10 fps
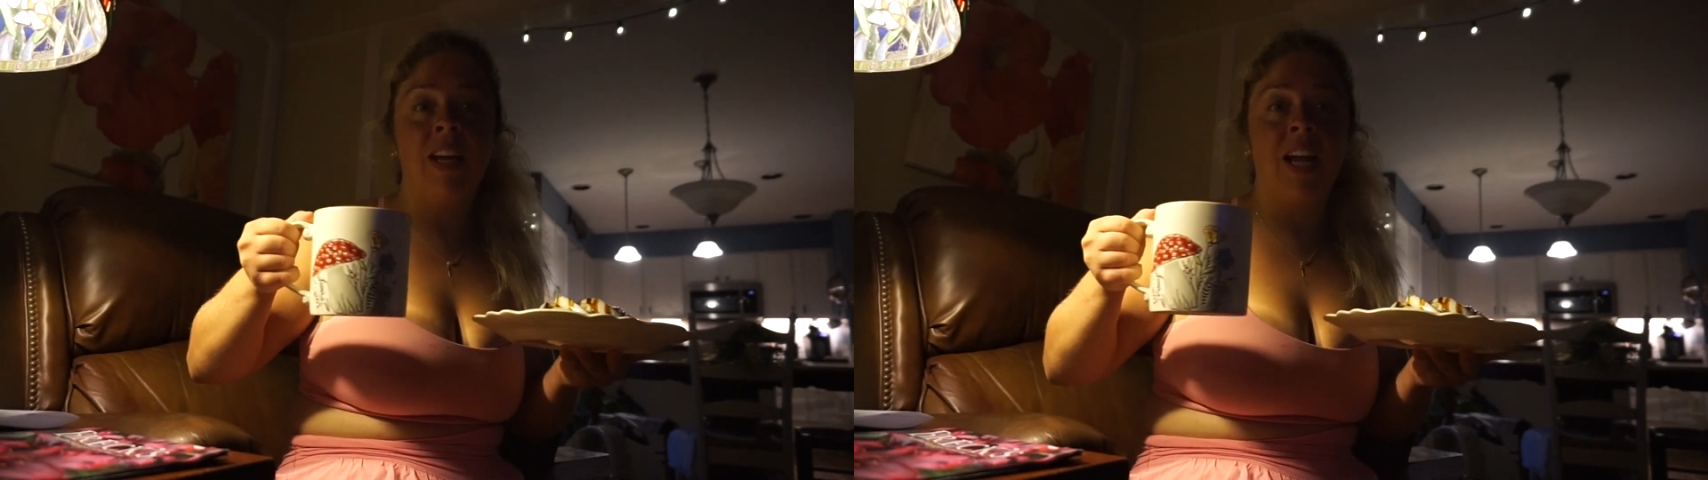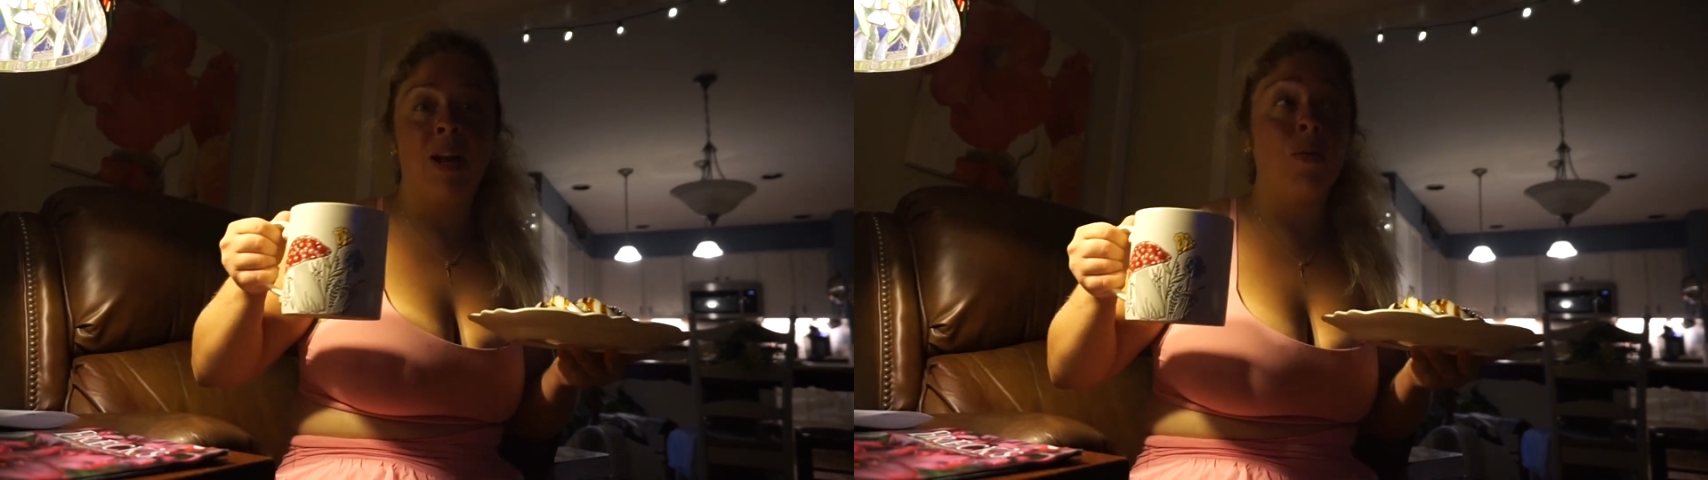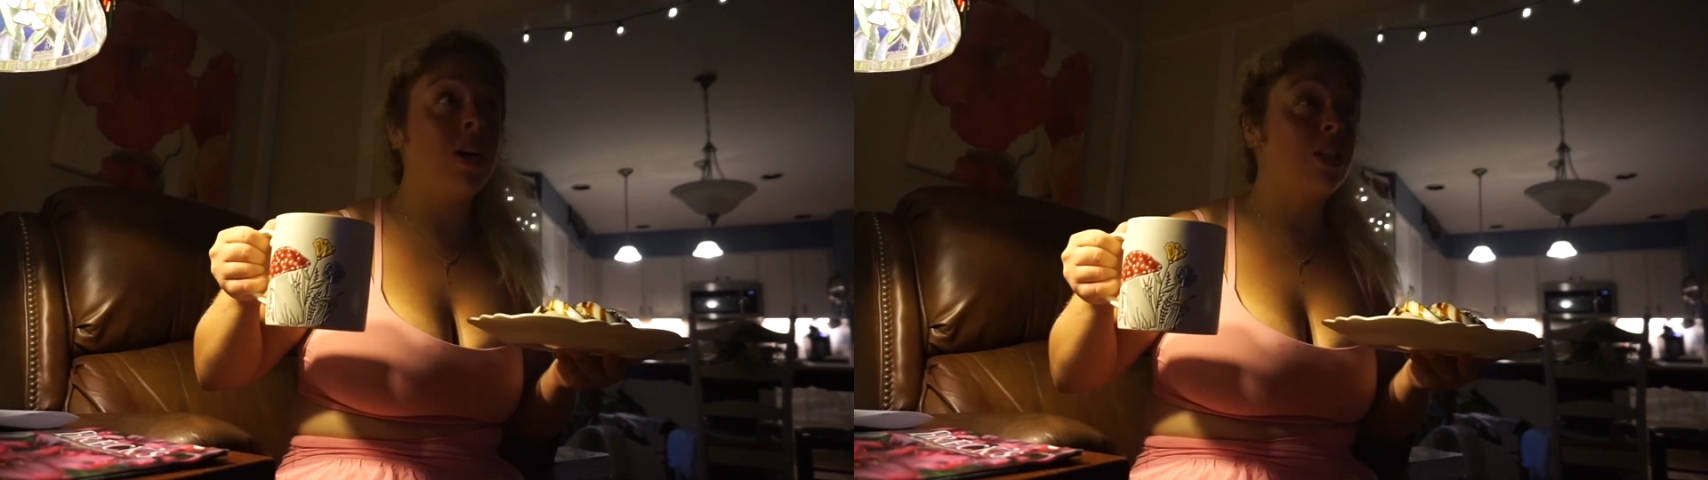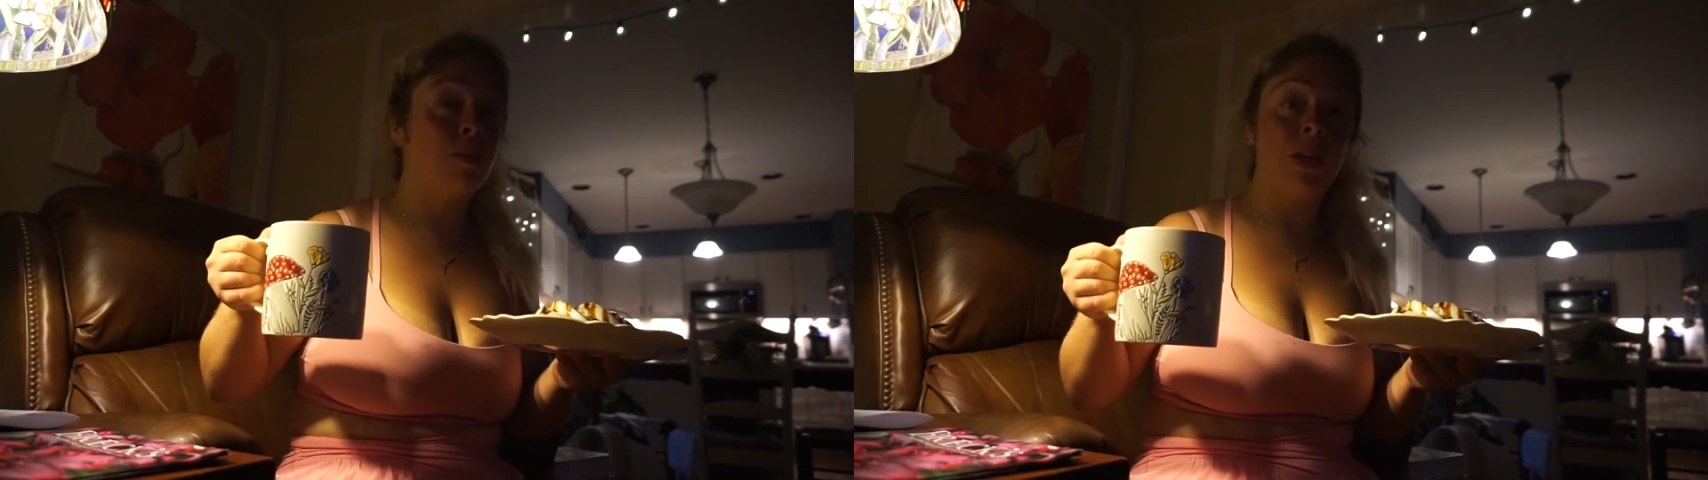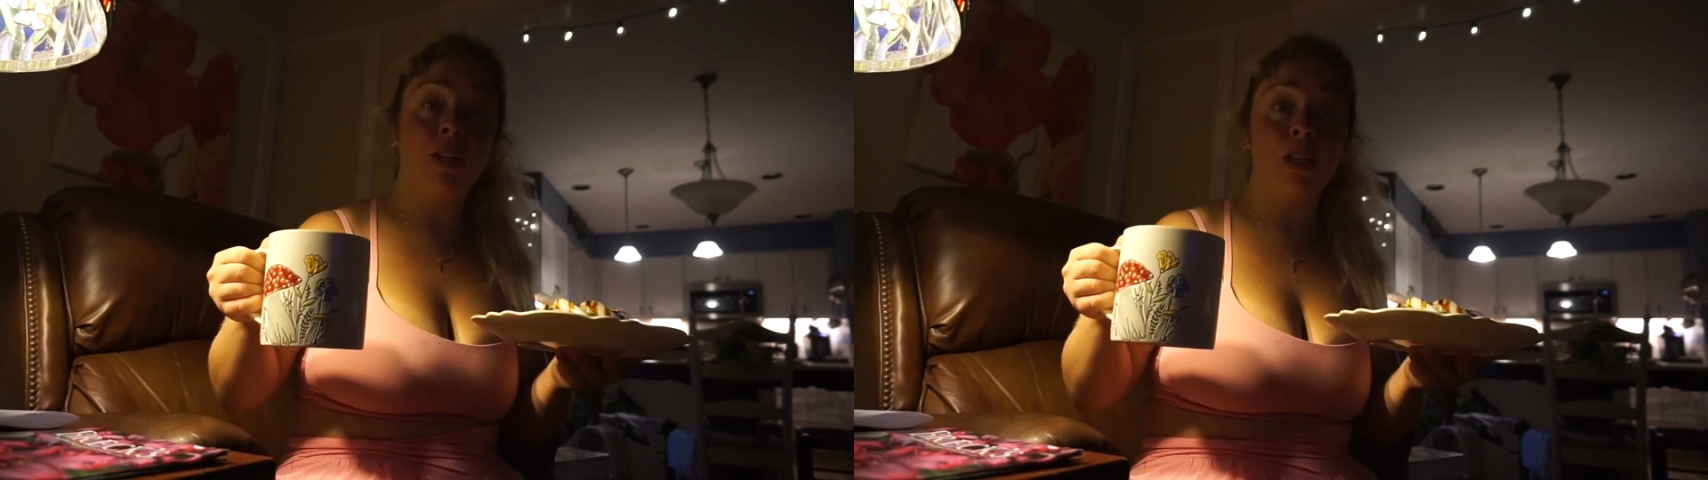and watch some
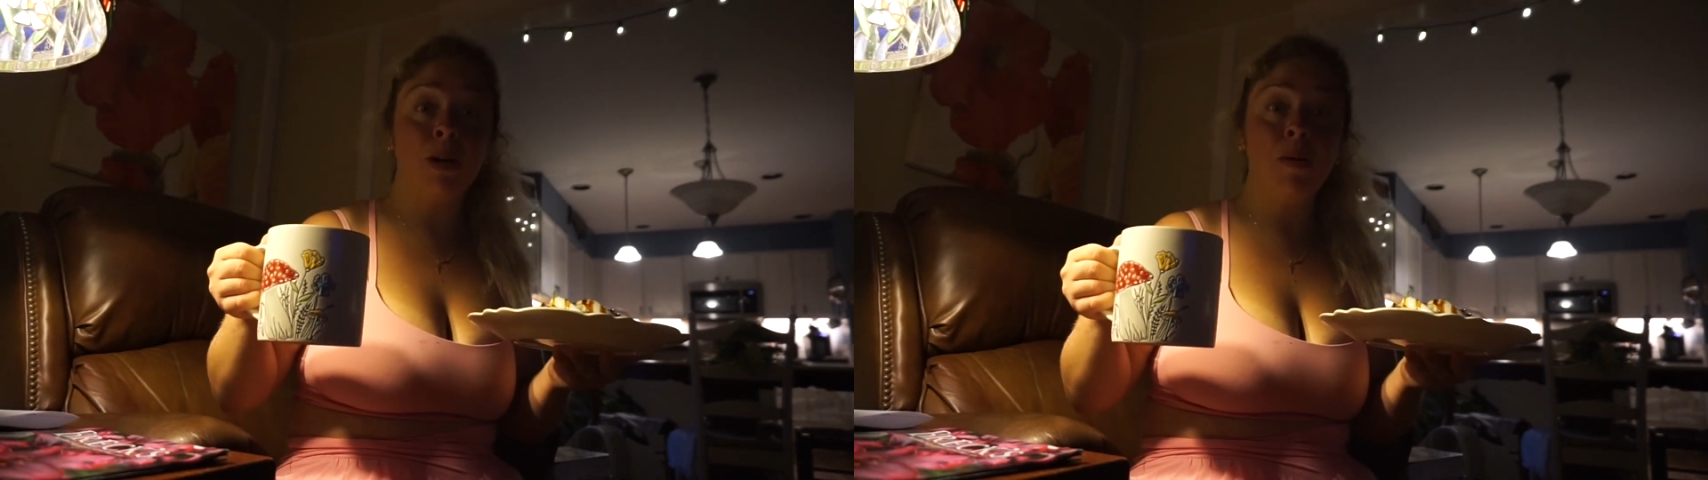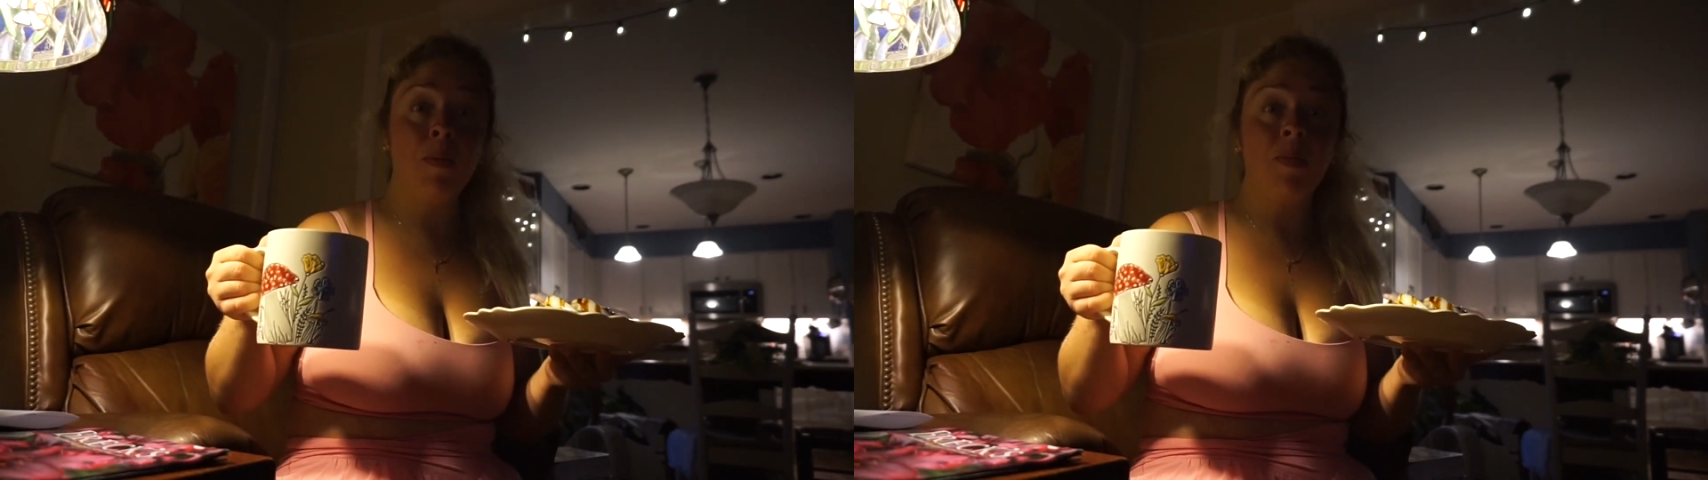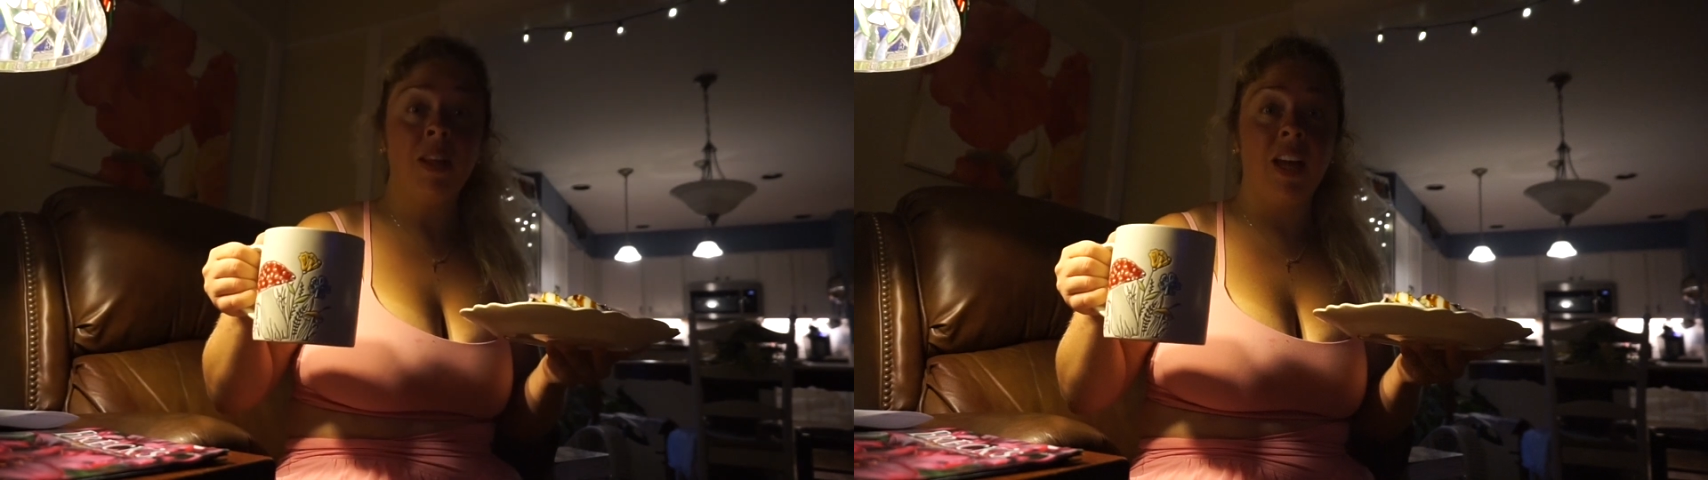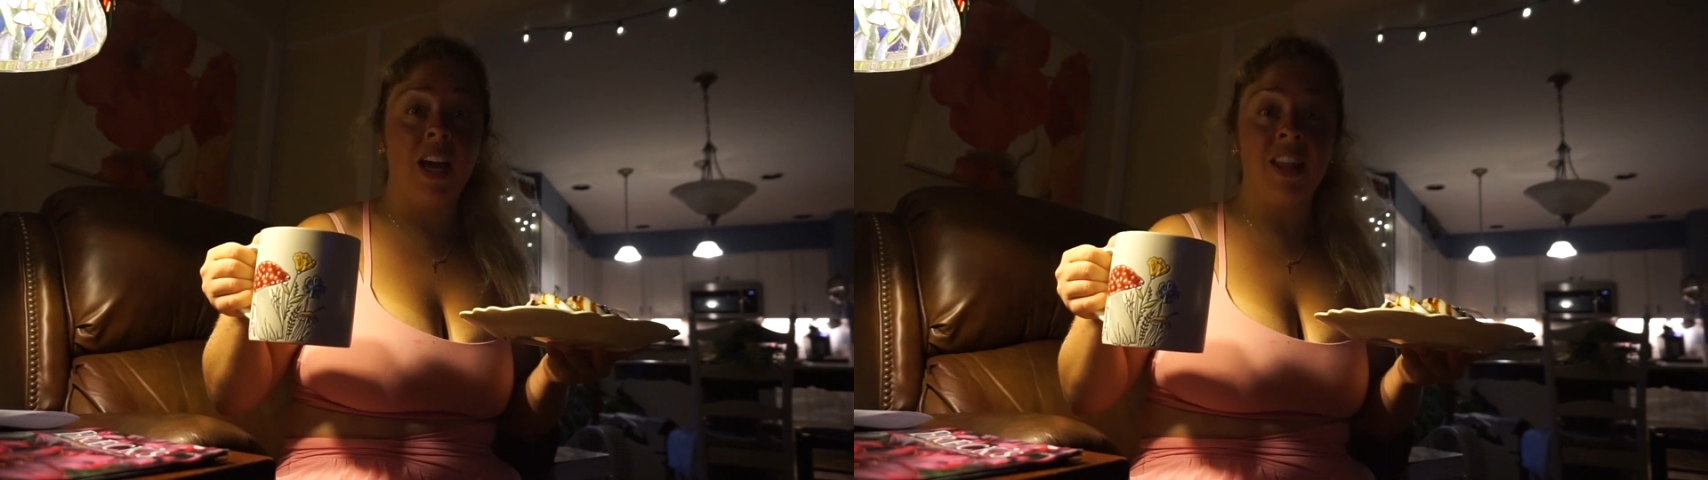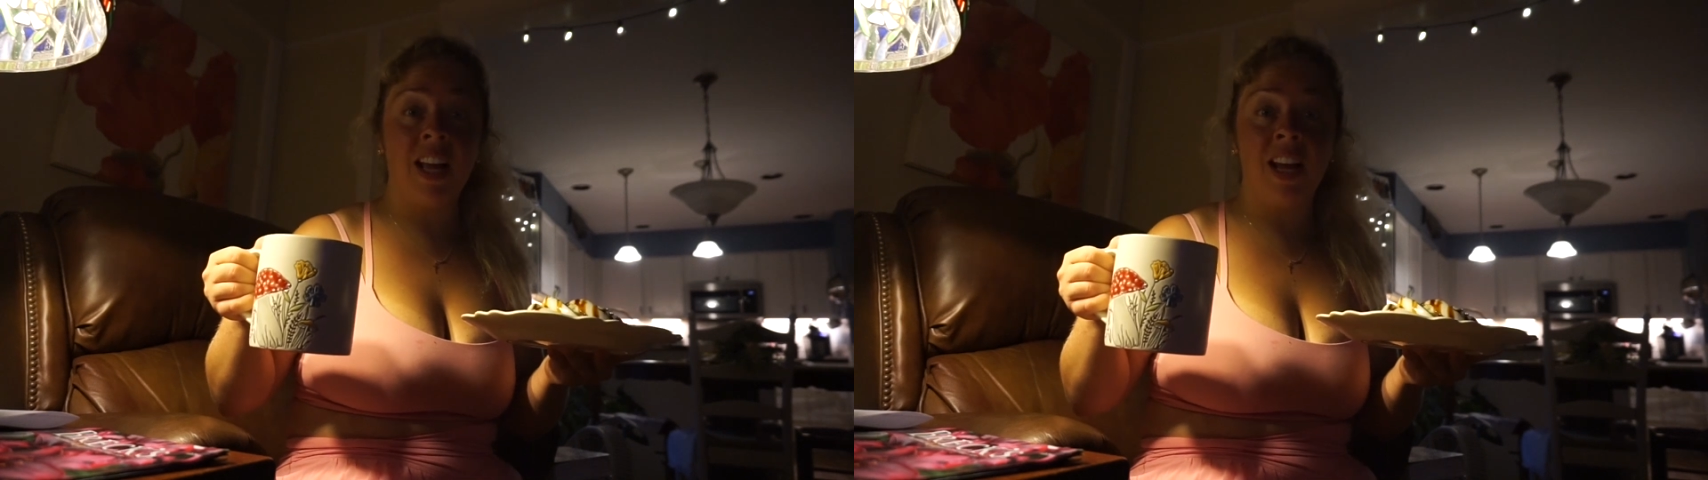YouTube,
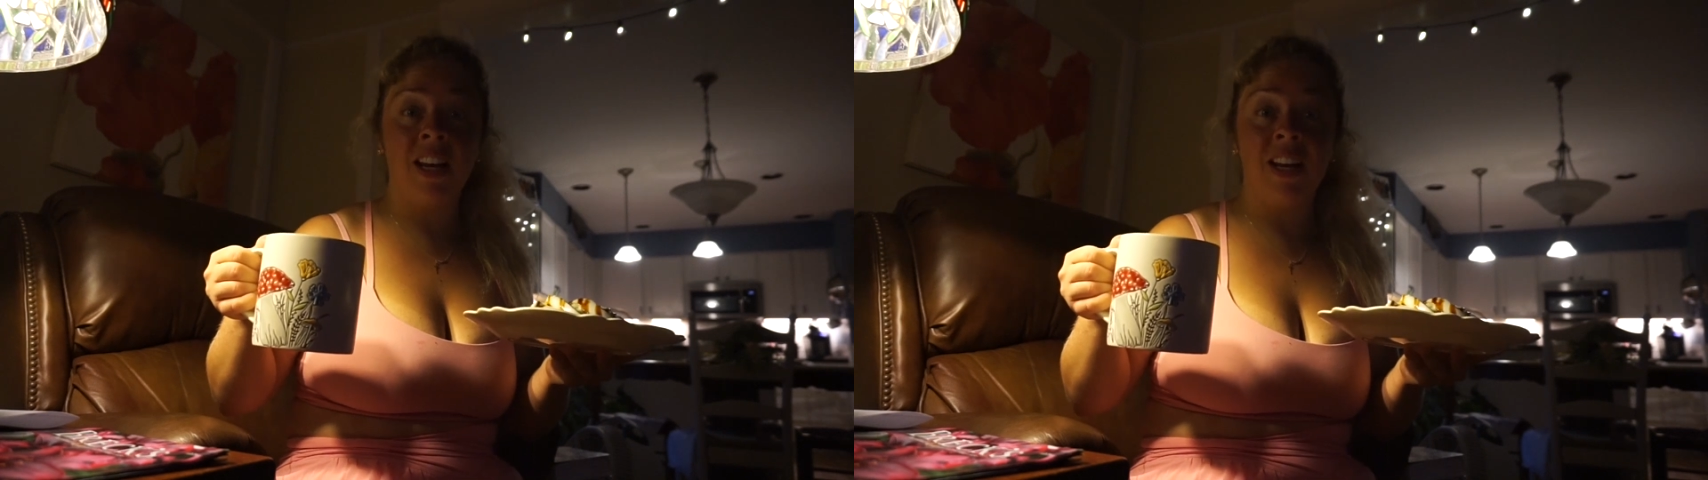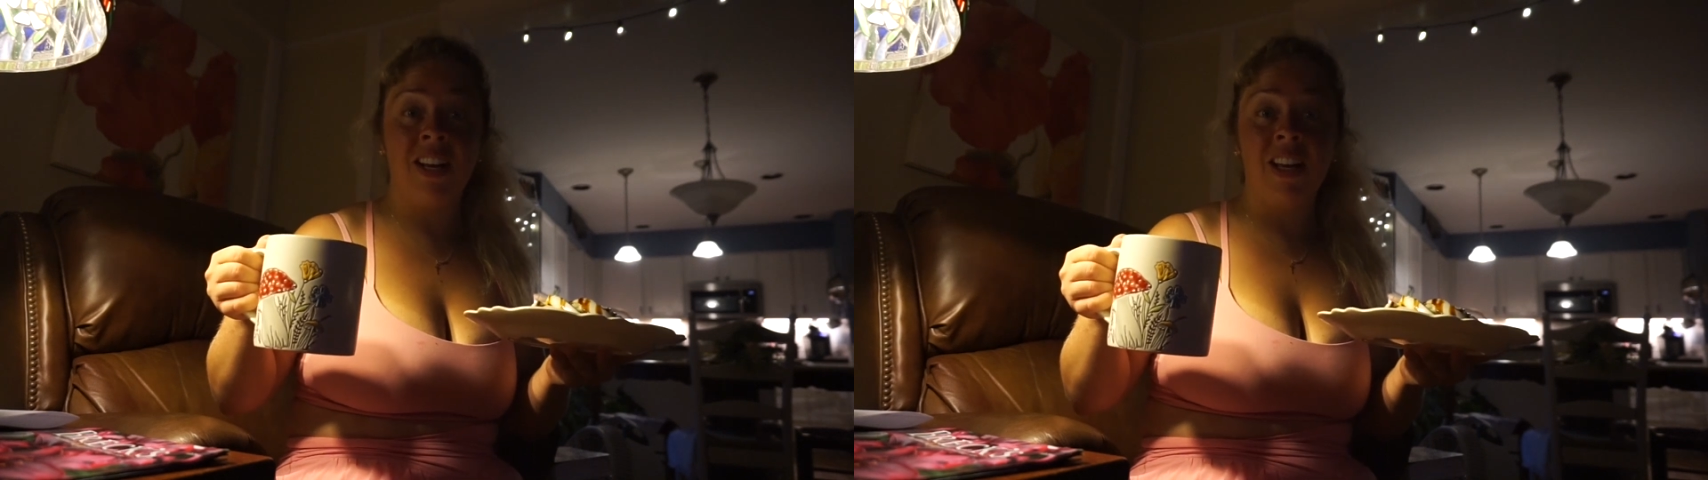and then